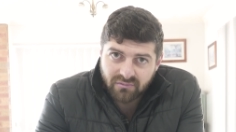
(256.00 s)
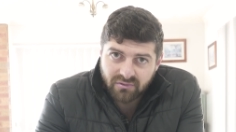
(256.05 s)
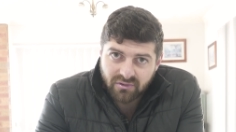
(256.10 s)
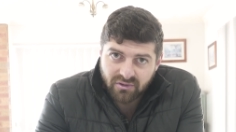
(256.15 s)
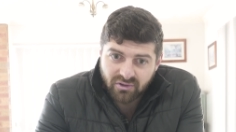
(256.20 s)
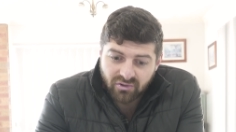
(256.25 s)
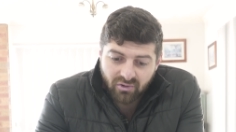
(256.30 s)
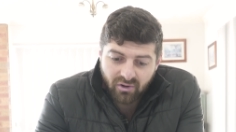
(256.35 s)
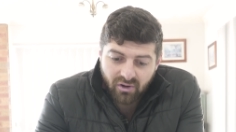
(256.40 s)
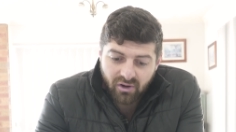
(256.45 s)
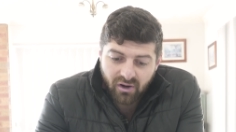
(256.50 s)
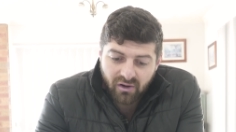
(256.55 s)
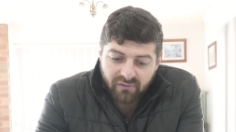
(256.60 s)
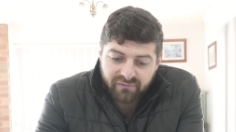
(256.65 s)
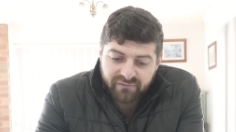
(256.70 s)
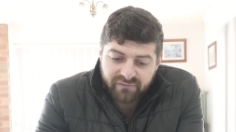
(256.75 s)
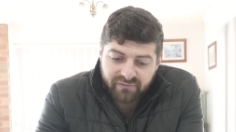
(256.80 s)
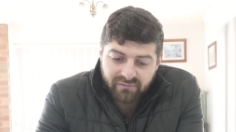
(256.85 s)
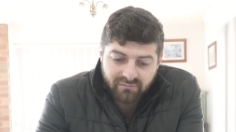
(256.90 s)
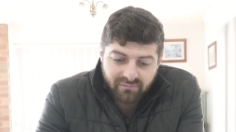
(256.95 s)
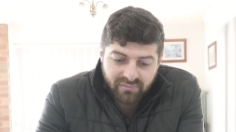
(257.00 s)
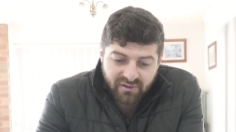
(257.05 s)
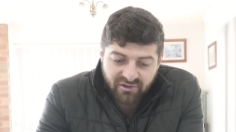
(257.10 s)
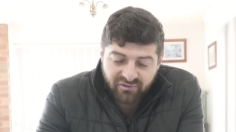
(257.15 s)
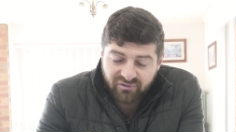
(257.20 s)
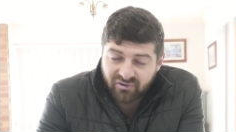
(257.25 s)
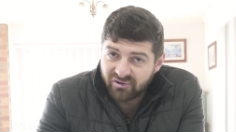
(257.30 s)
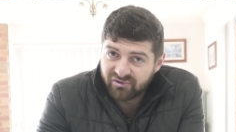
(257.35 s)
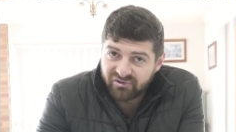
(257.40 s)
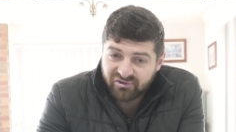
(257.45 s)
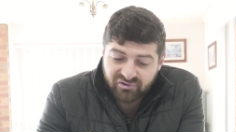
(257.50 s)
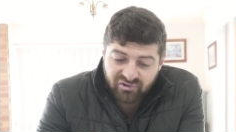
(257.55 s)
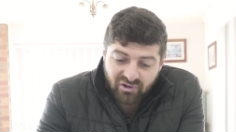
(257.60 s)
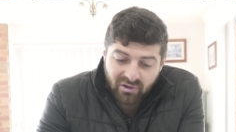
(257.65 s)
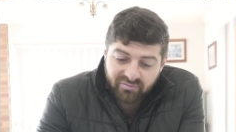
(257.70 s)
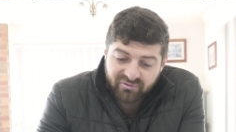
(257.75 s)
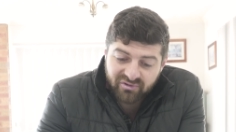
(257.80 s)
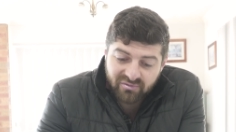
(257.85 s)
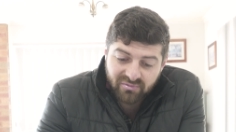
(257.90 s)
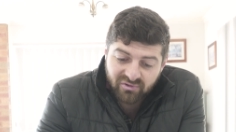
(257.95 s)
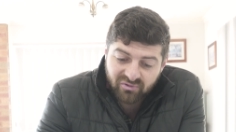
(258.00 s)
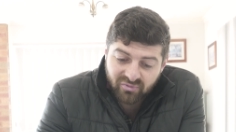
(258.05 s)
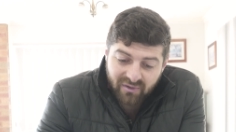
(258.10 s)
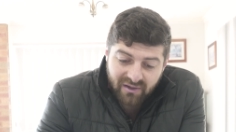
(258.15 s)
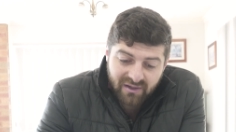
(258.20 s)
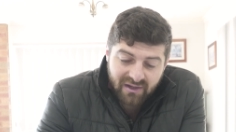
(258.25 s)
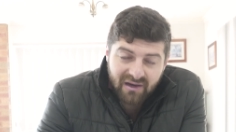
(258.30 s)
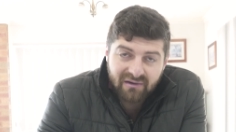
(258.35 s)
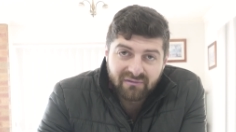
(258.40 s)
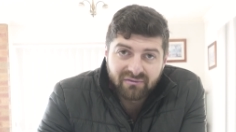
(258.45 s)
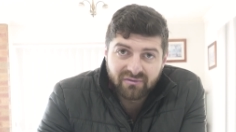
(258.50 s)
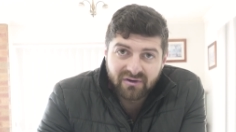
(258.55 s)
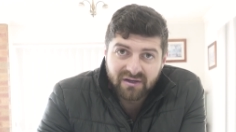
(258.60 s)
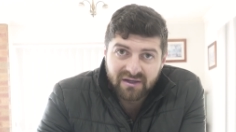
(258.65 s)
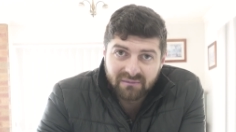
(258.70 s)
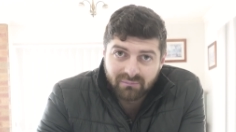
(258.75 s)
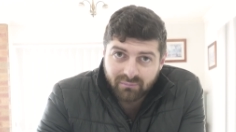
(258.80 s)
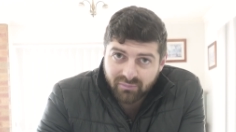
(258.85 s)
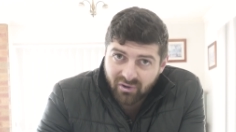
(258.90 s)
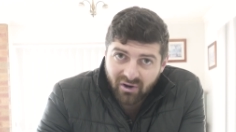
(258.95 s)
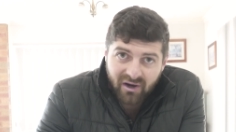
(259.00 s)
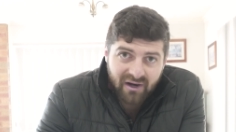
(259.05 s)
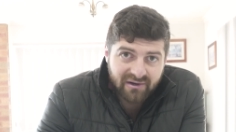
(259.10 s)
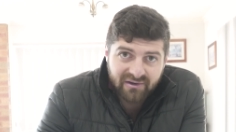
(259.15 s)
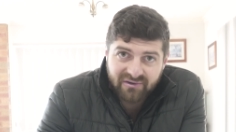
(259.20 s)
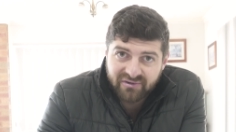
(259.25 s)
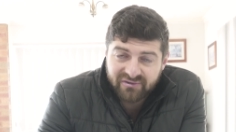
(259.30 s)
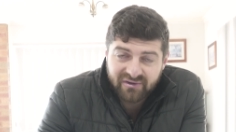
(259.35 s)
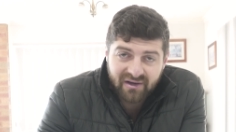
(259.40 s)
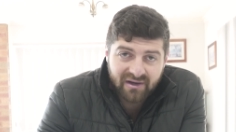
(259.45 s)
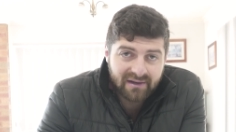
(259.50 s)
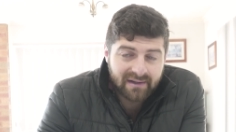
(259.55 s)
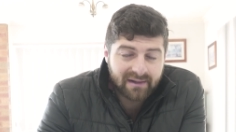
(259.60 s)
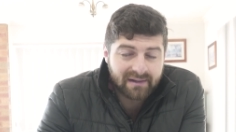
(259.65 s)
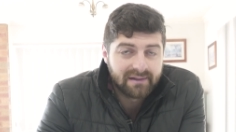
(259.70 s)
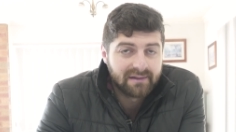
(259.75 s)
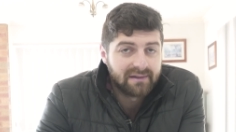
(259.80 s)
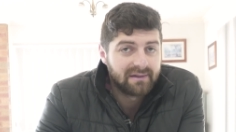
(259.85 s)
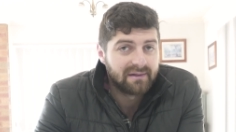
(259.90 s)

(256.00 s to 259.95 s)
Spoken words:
you're off. But it's got stops in between every brightness setting.